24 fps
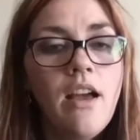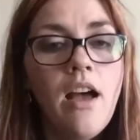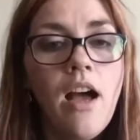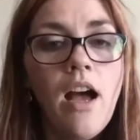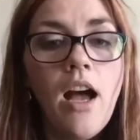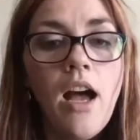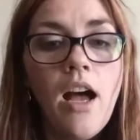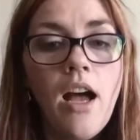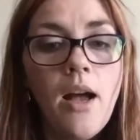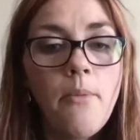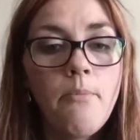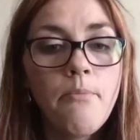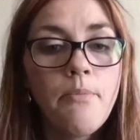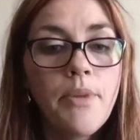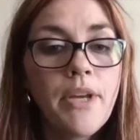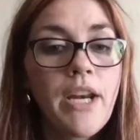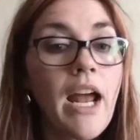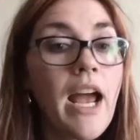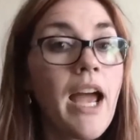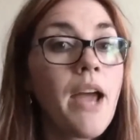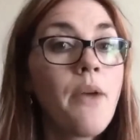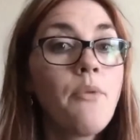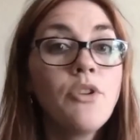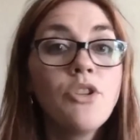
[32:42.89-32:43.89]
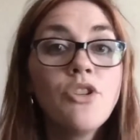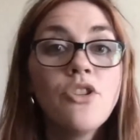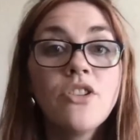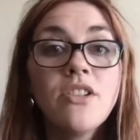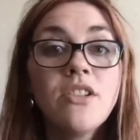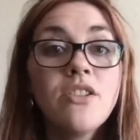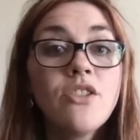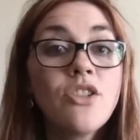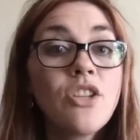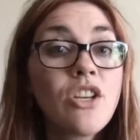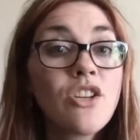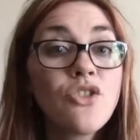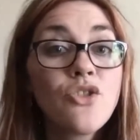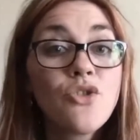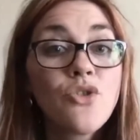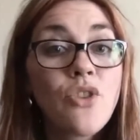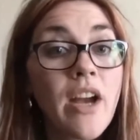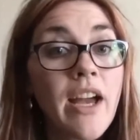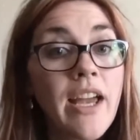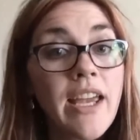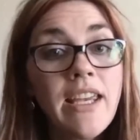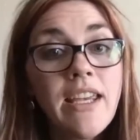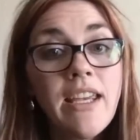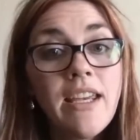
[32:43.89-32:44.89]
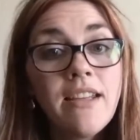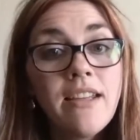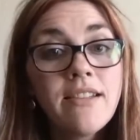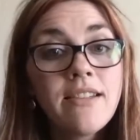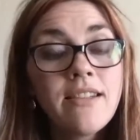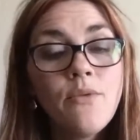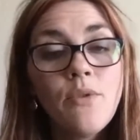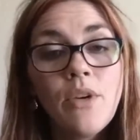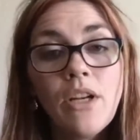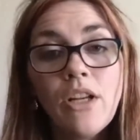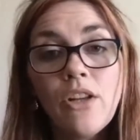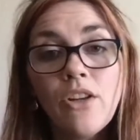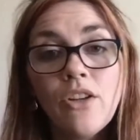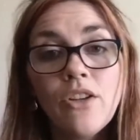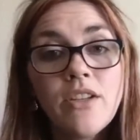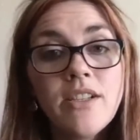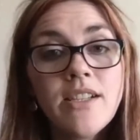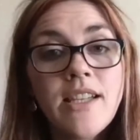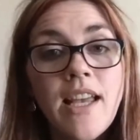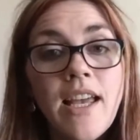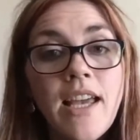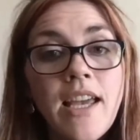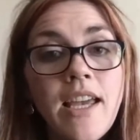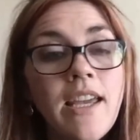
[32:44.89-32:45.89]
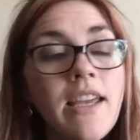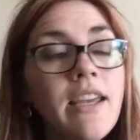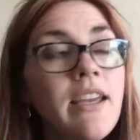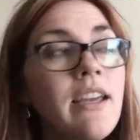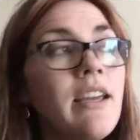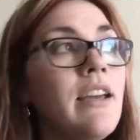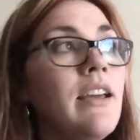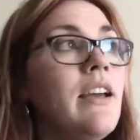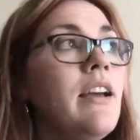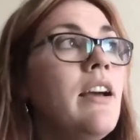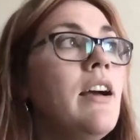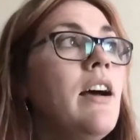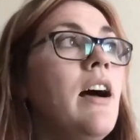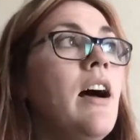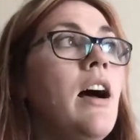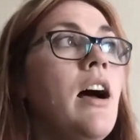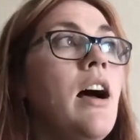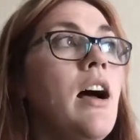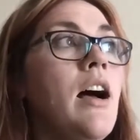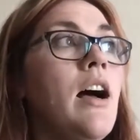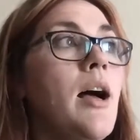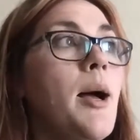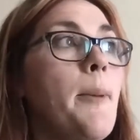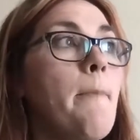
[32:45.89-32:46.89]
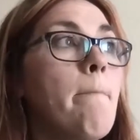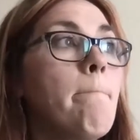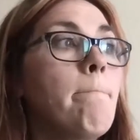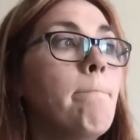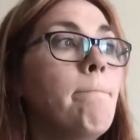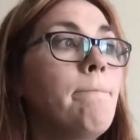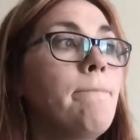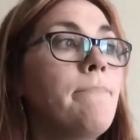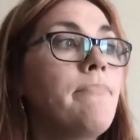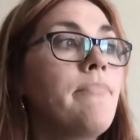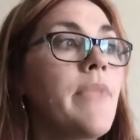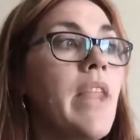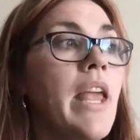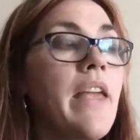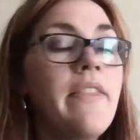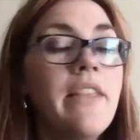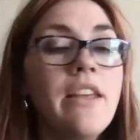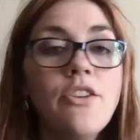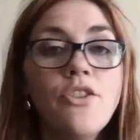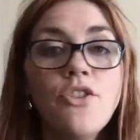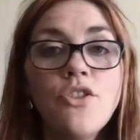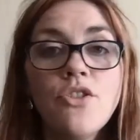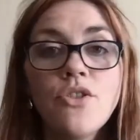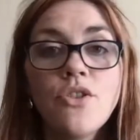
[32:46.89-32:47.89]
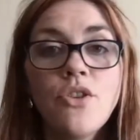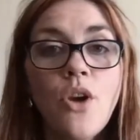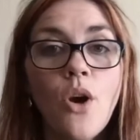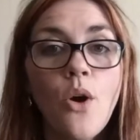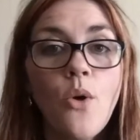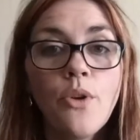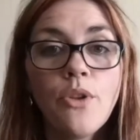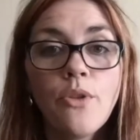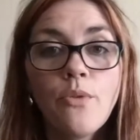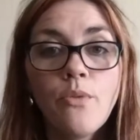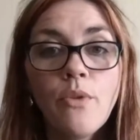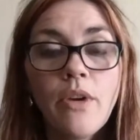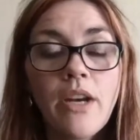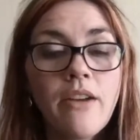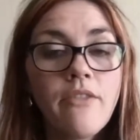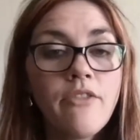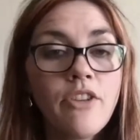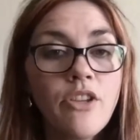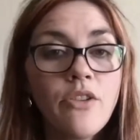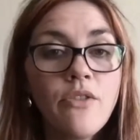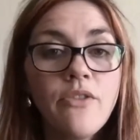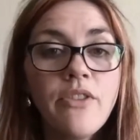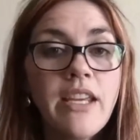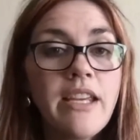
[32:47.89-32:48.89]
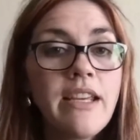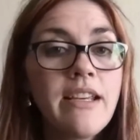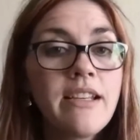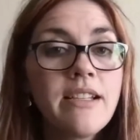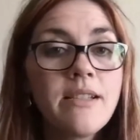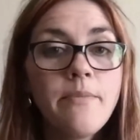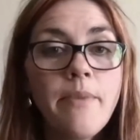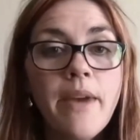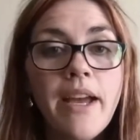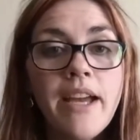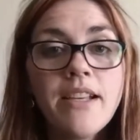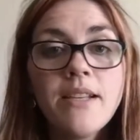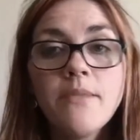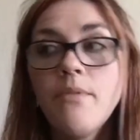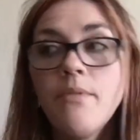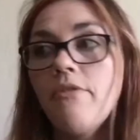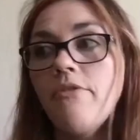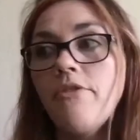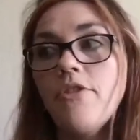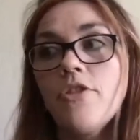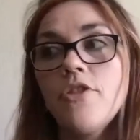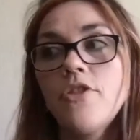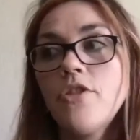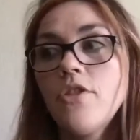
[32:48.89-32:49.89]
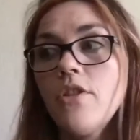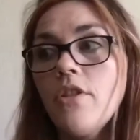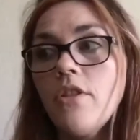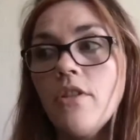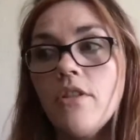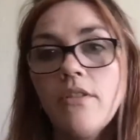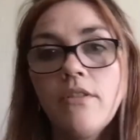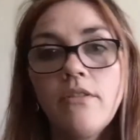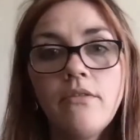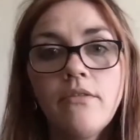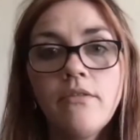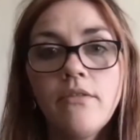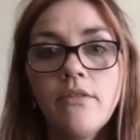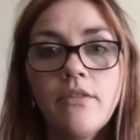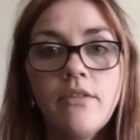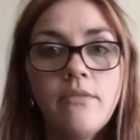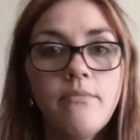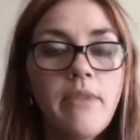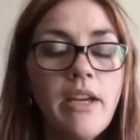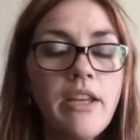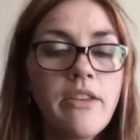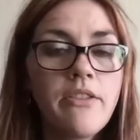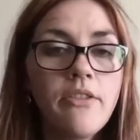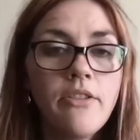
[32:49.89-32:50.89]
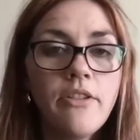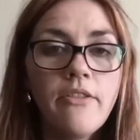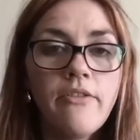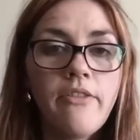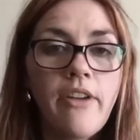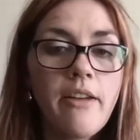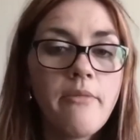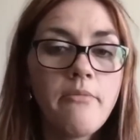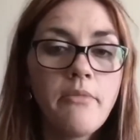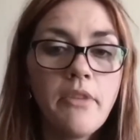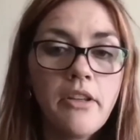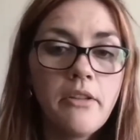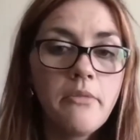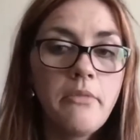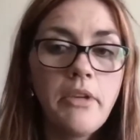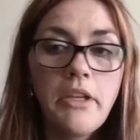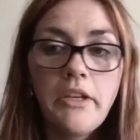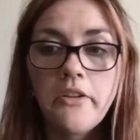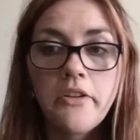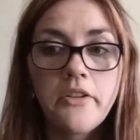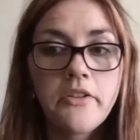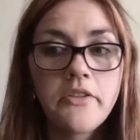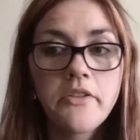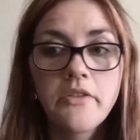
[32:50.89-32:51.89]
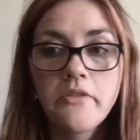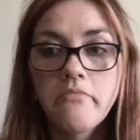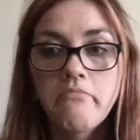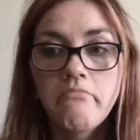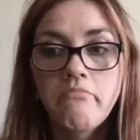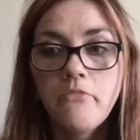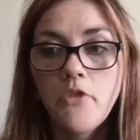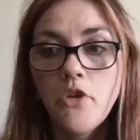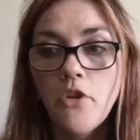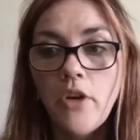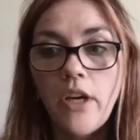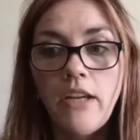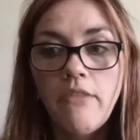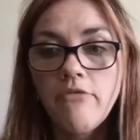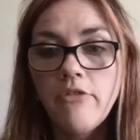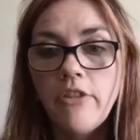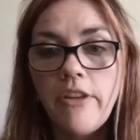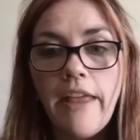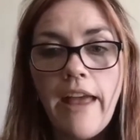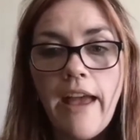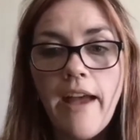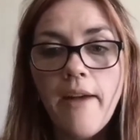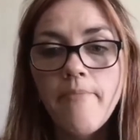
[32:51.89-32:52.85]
But I would just suggest trying it and see what it looks like, and then just go with whatever you think is best. But for sure, my 35 millimeter is great for that.